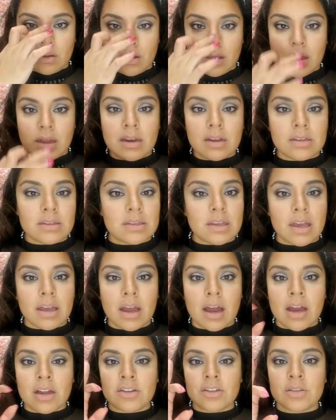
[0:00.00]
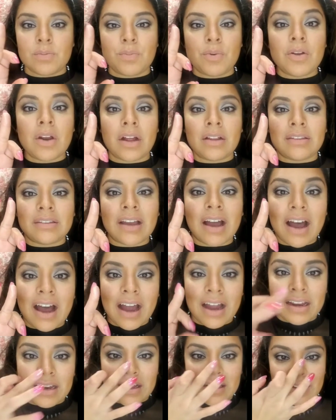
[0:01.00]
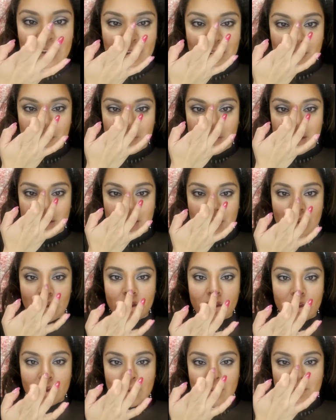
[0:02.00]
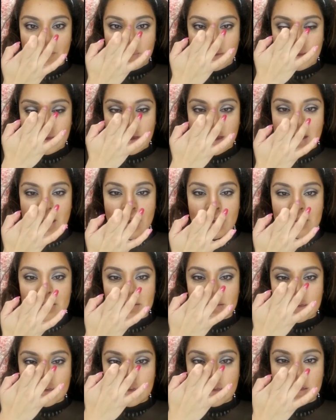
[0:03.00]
And it's like I just put a tiny bit, because